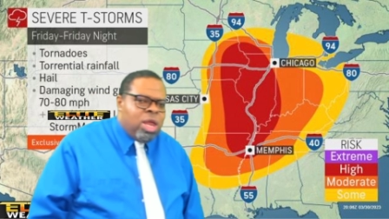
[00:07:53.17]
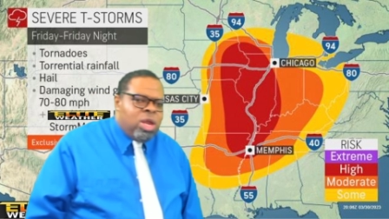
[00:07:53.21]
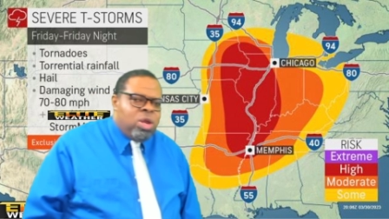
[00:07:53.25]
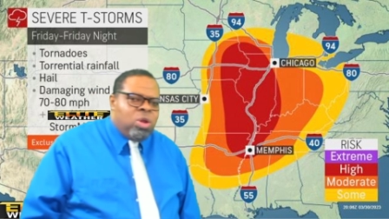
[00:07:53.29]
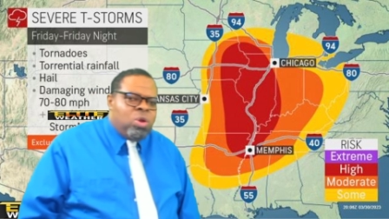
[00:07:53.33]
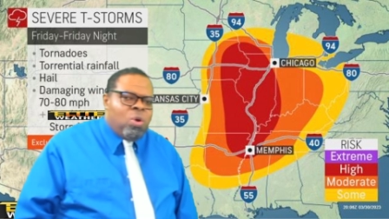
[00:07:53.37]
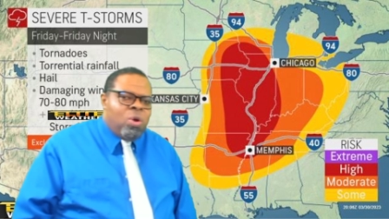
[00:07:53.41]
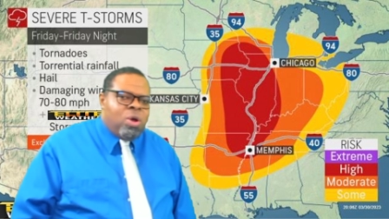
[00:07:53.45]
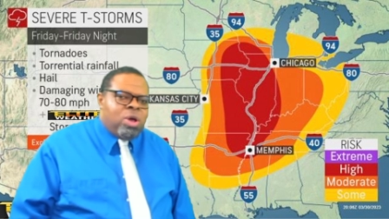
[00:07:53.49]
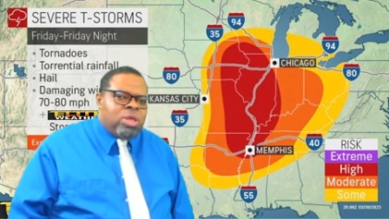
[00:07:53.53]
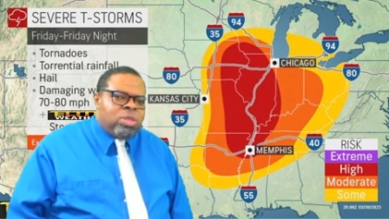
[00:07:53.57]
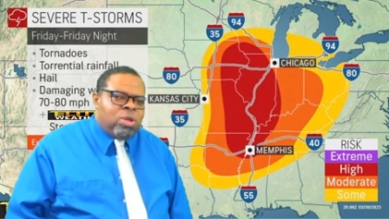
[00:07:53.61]

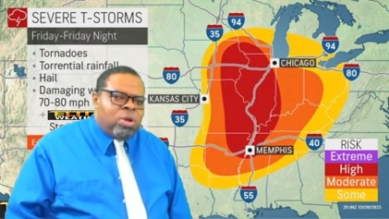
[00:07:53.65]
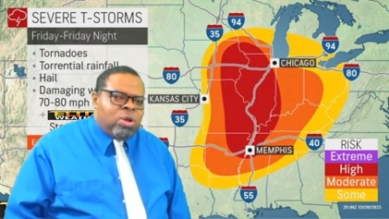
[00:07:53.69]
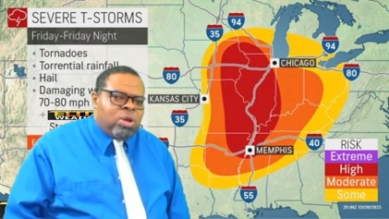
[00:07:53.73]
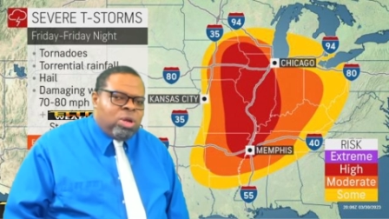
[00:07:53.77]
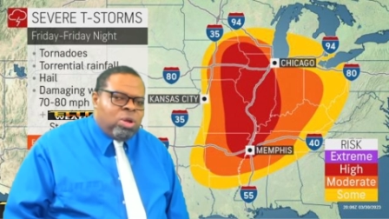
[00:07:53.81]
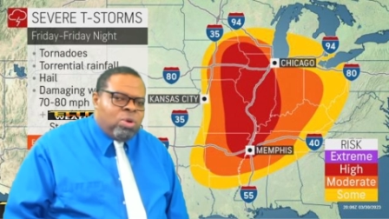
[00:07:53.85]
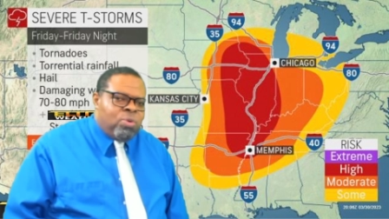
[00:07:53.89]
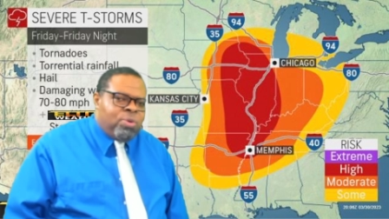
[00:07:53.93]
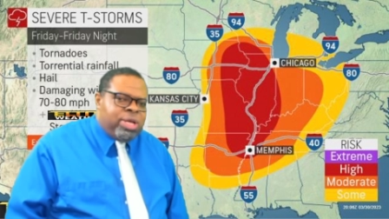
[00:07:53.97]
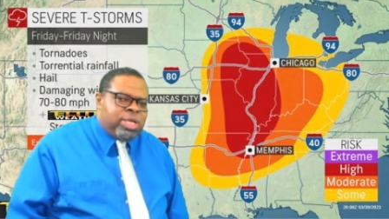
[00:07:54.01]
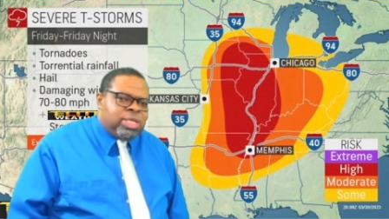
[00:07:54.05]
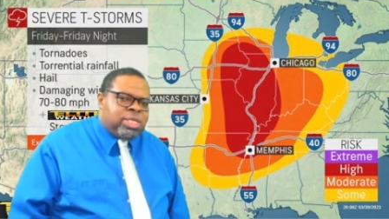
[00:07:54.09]

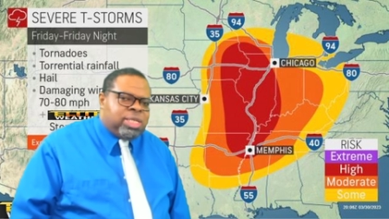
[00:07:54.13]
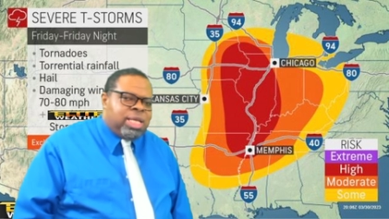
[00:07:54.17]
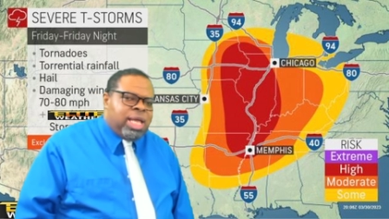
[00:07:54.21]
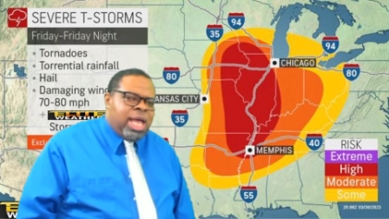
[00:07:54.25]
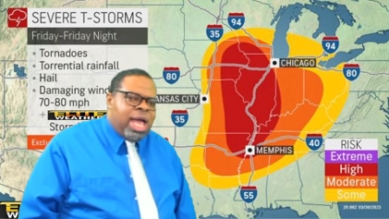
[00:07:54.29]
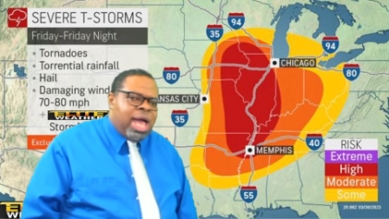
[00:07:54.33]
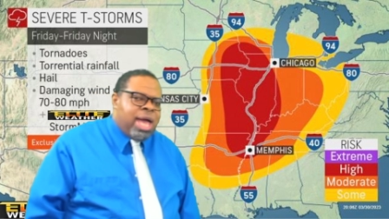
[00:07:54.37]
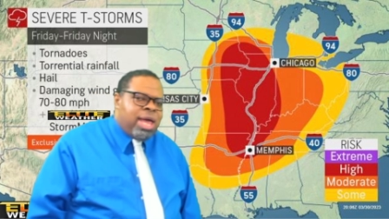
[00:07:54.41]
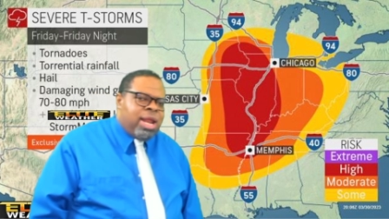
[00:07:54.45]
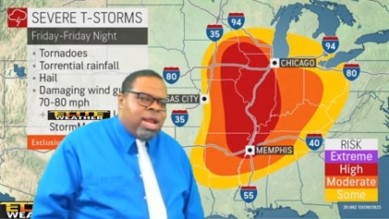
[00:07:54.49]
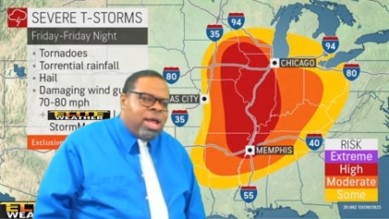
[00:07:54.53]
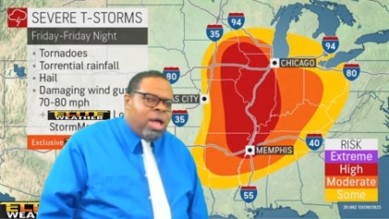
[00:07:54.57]
northern
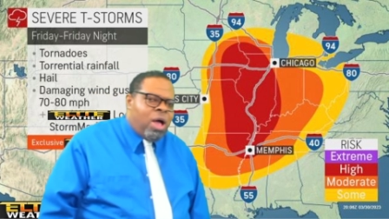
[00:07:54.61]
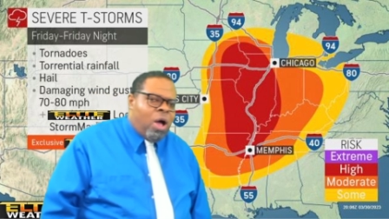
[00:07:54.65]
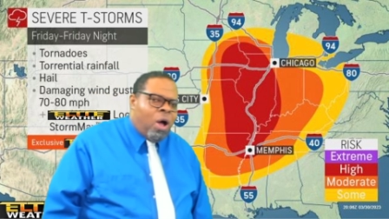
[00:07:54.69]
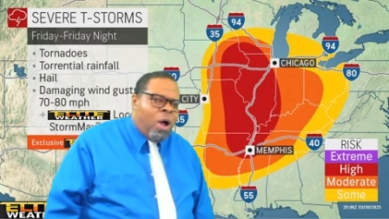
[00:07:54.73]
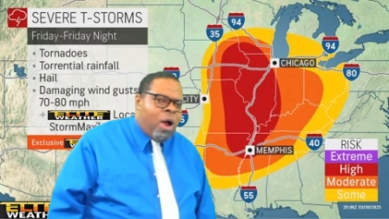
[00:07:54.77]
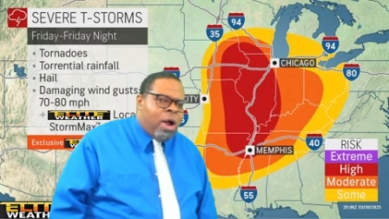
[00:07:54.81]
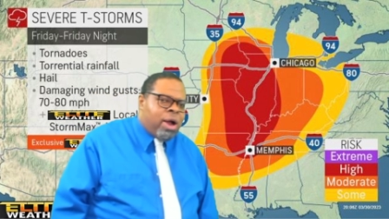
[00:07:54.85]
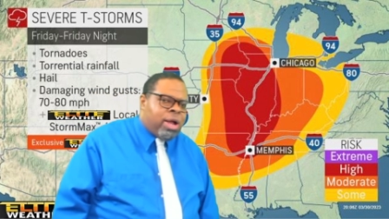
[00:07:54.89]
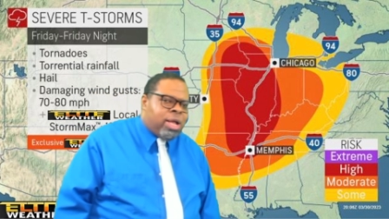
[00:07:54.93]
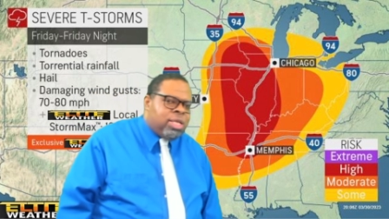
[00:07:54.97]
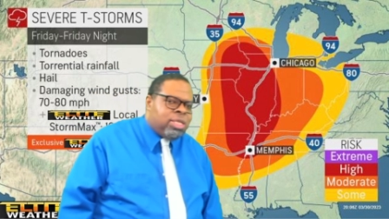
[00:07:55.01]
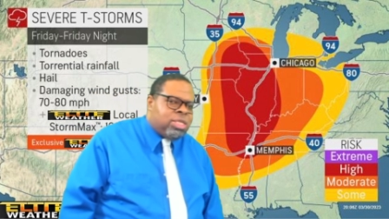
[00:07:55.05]
Louisiana,
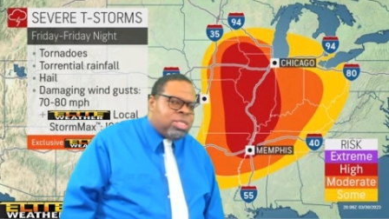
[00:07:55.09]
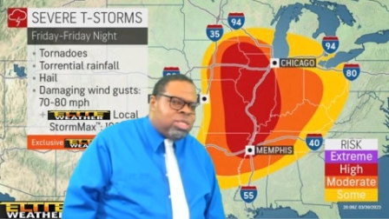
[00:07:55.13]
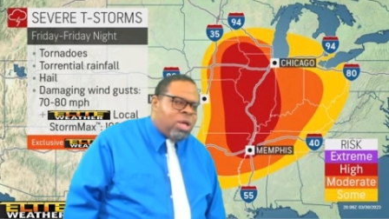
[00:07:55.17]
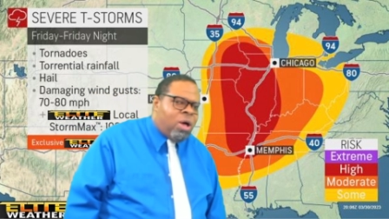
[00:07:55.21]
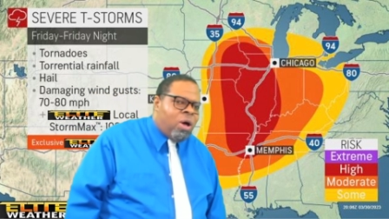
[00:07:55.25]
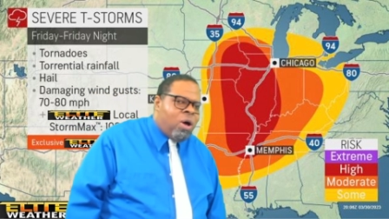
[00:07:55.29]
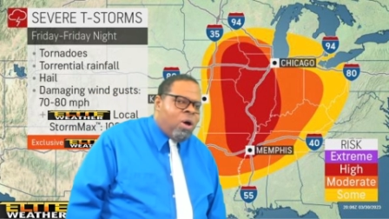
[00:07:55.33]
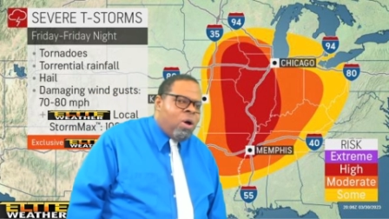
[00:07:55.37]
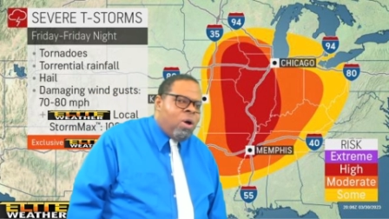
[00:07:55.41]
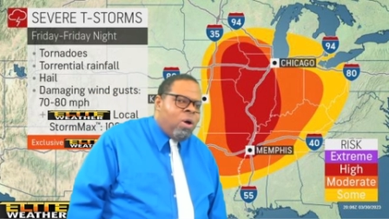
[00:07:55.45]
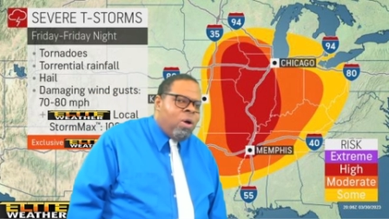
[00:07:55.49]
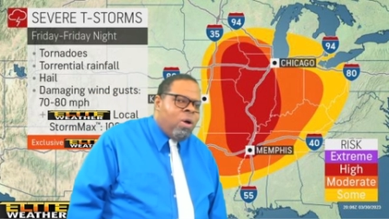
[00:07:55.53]

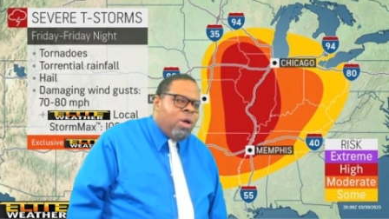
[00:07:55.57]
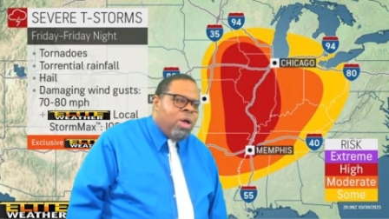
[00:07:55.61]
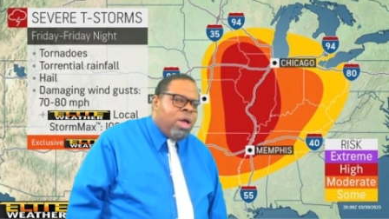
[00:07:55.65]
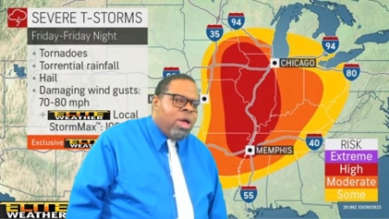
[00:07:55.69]
Arkansas,